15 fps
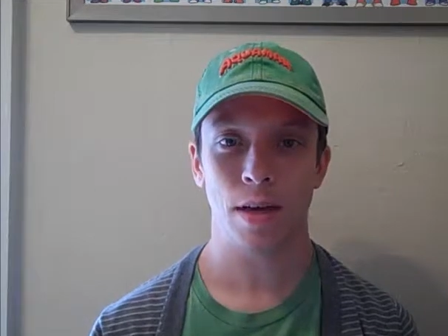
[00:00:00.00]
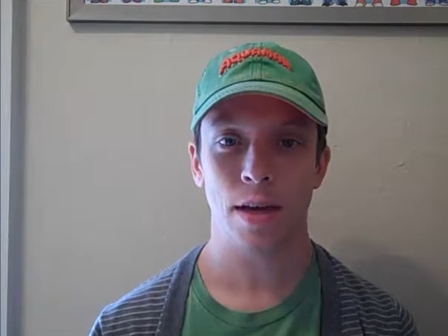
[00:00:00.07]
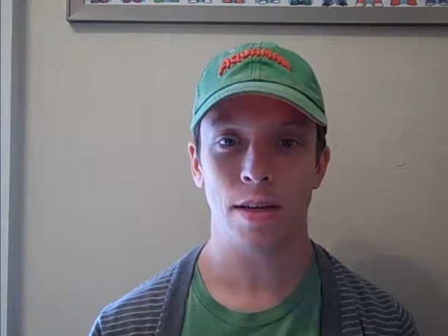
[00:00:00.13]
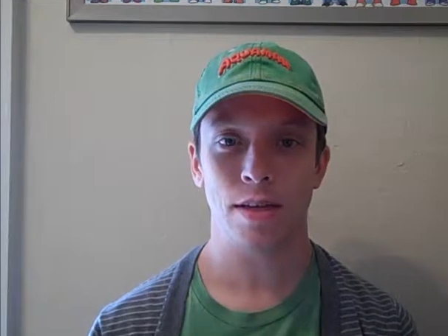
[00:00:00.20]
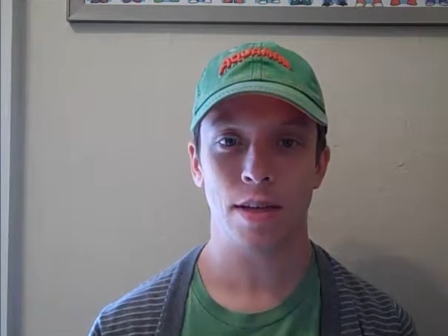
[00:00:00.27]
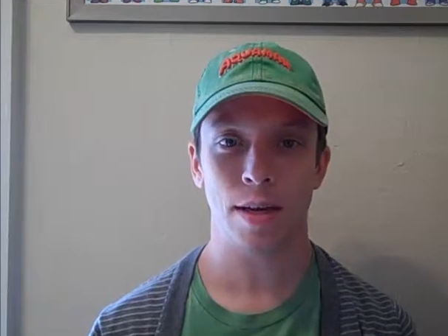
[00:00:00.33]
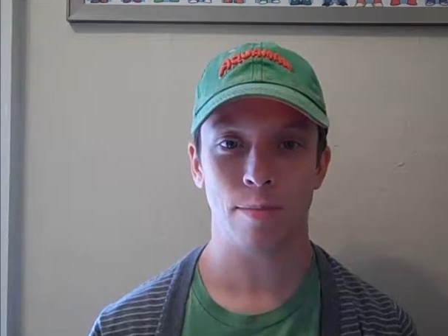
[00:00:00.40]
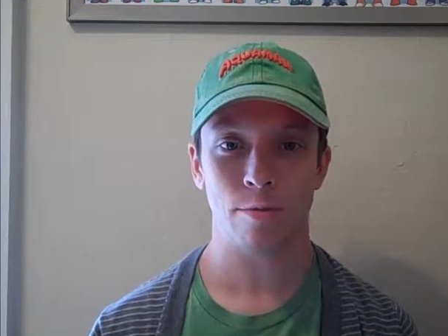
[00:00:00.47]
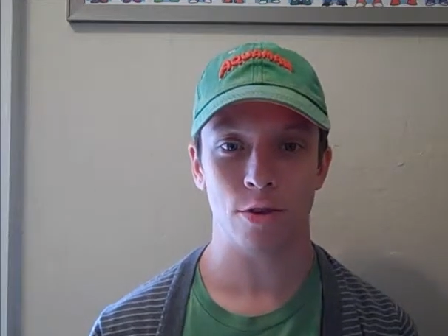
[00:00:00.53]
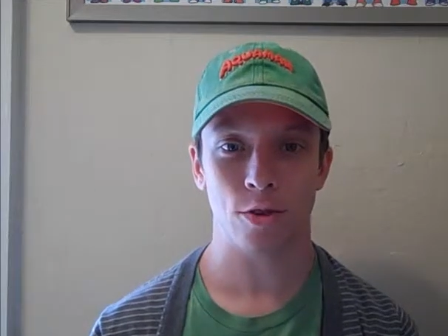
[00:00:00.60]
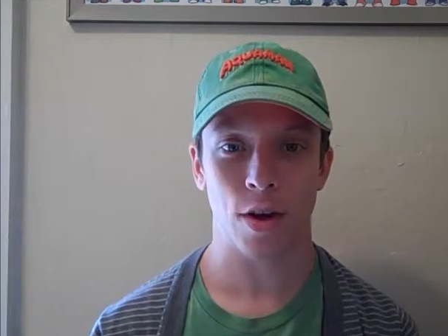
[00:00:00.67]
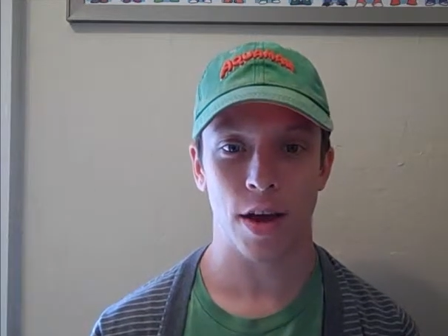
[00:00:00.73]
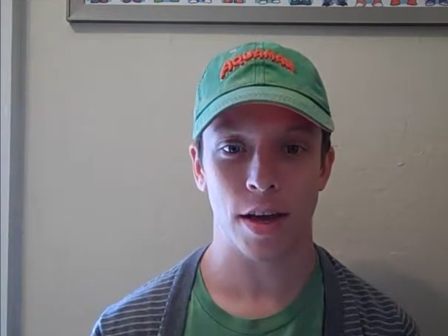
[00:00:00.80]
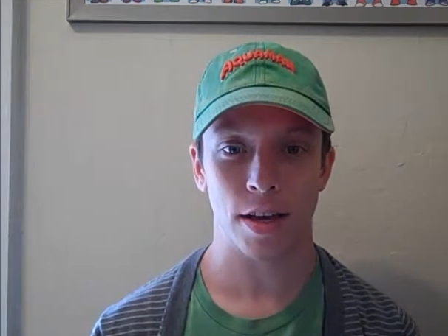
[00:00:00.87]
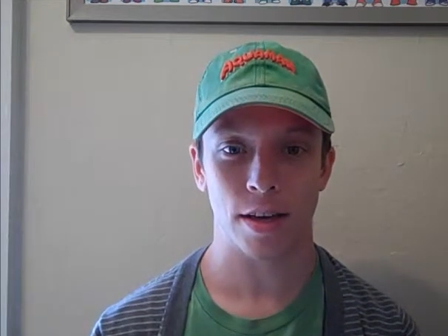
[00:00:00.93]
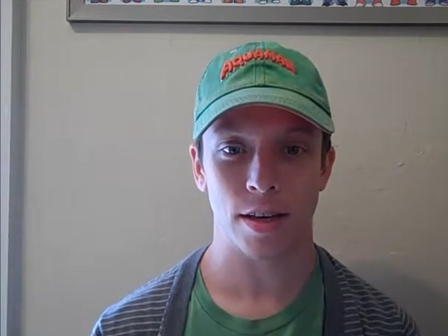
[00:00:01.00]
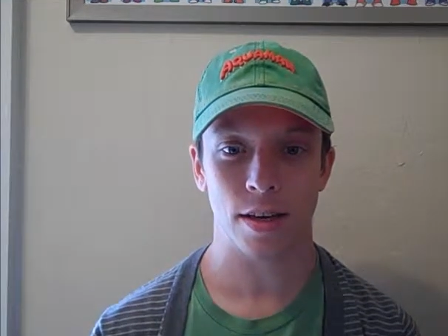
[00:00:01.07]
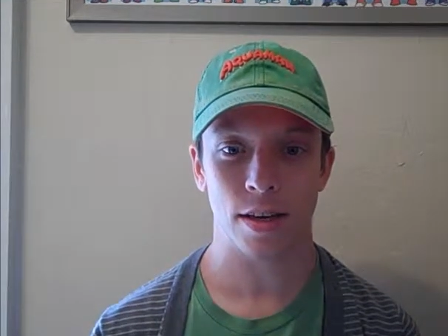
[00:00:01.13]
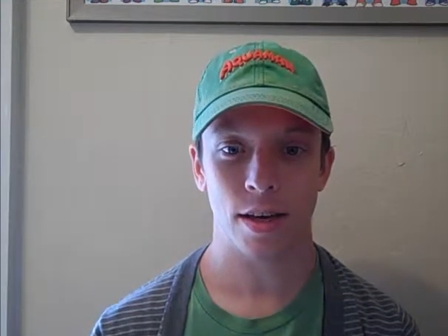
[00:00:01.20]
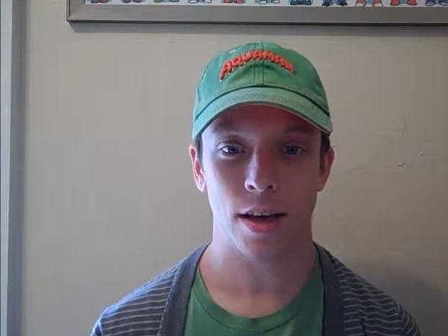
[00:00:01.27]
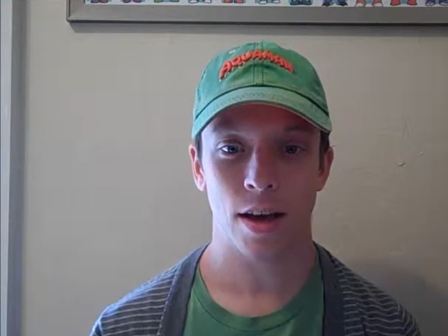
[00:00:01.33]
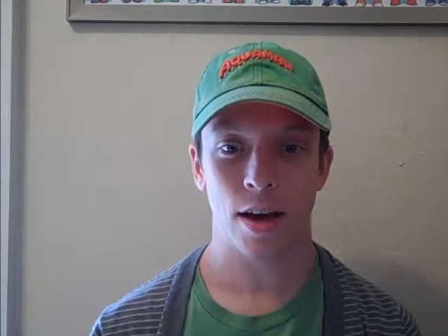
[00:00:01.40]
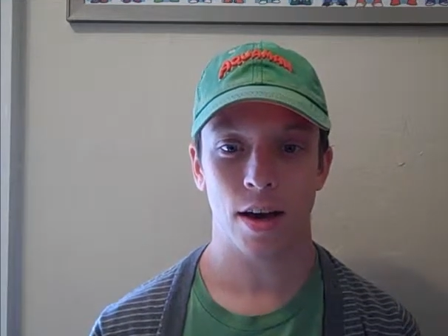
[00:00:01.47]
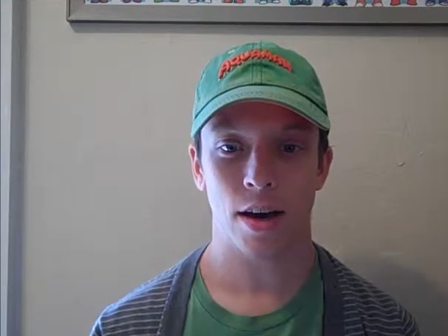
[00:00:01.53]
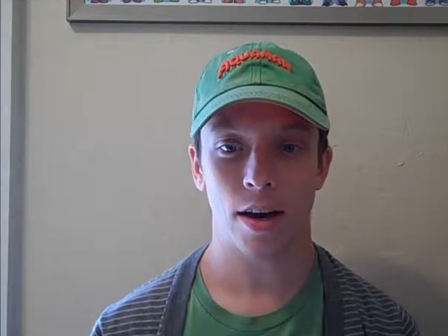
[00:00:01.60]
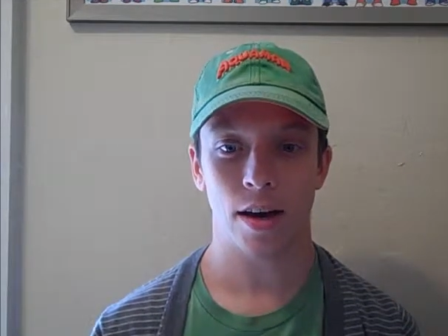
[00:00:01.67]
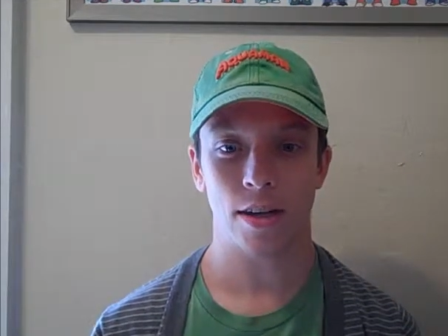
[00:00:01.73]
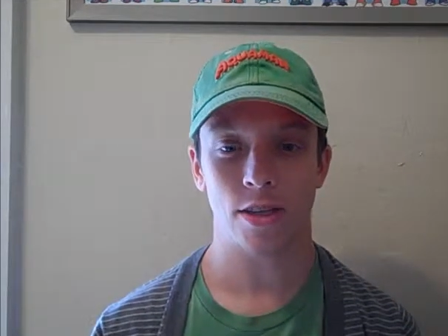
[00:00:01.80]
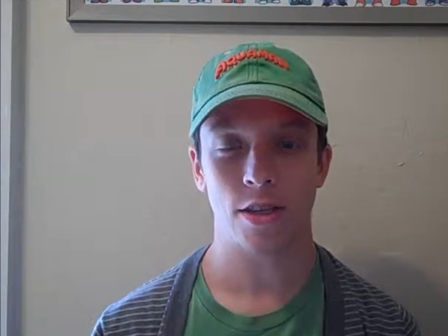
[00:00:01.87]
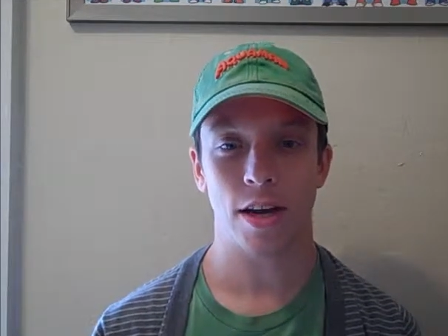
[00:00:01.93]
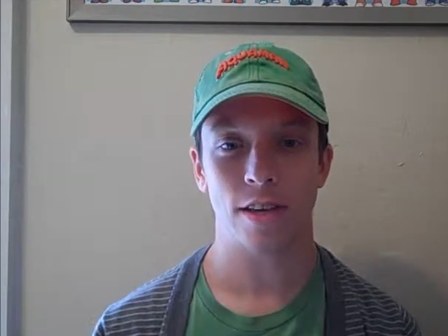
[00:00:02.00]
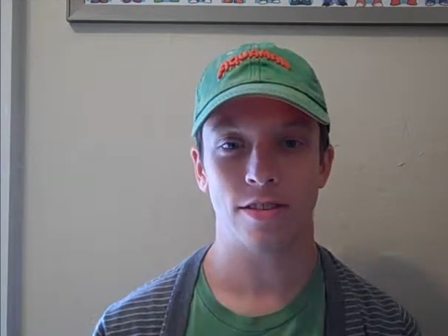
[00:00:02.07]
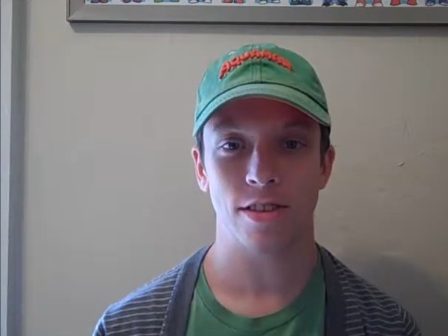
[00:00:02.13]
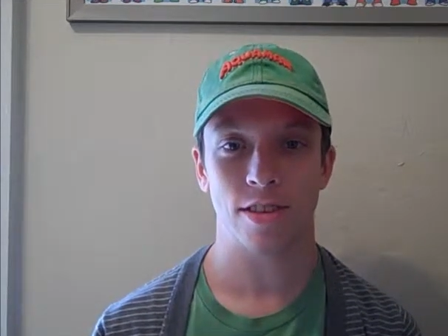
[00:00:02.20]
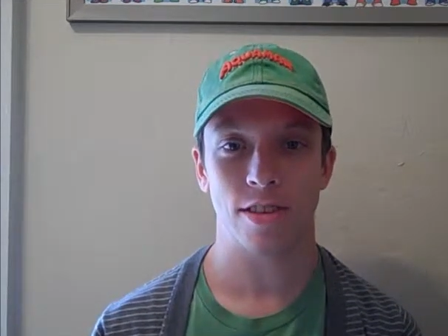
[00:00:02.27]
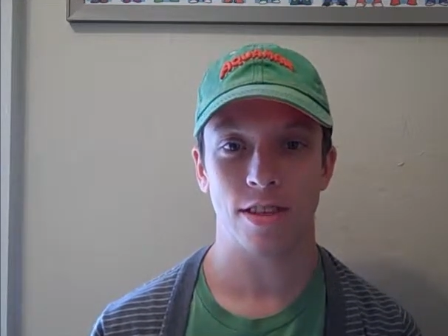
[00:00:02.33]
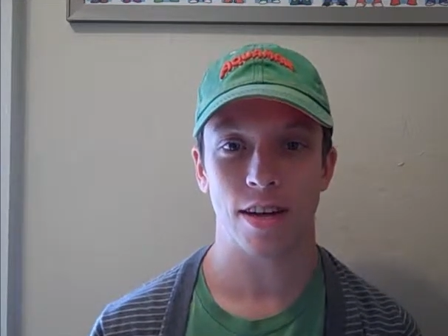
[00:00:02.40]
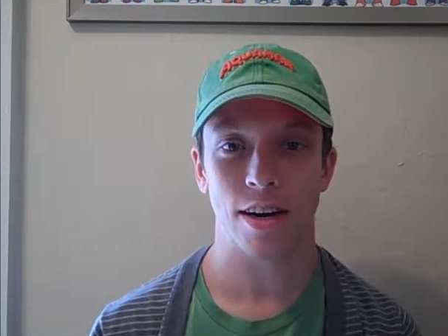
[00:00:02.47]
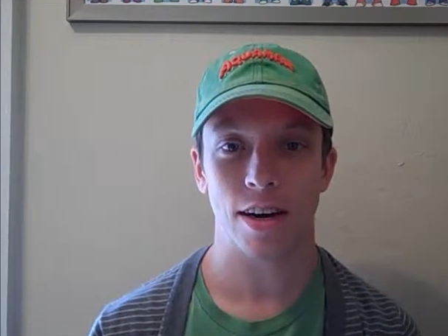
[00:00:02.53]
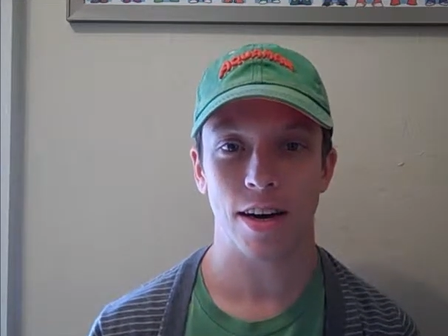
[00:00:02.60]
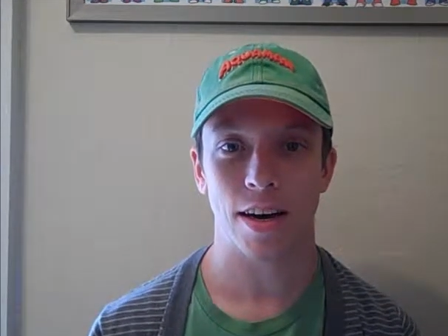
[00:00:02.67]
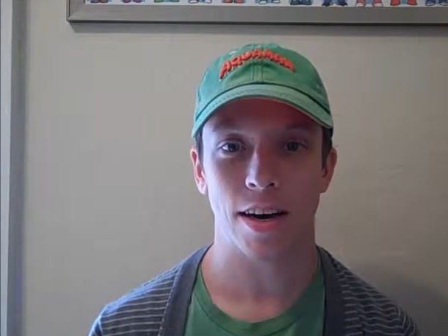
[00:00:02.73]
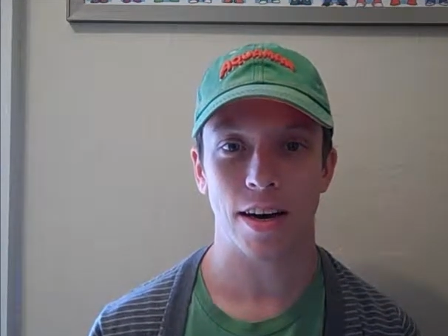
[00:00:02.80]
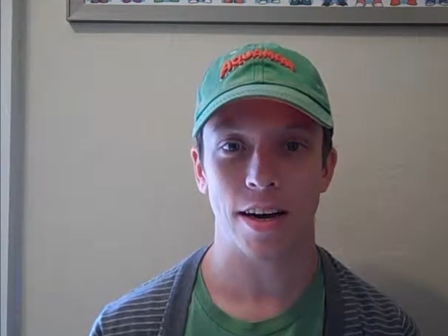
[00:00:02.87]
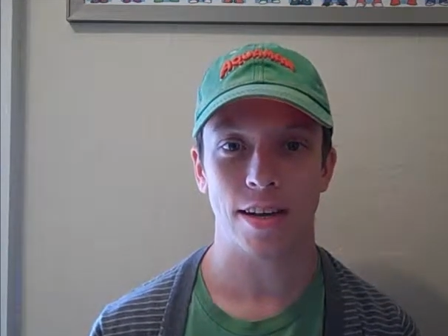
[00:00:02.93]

Tim Drake, Jason Todd,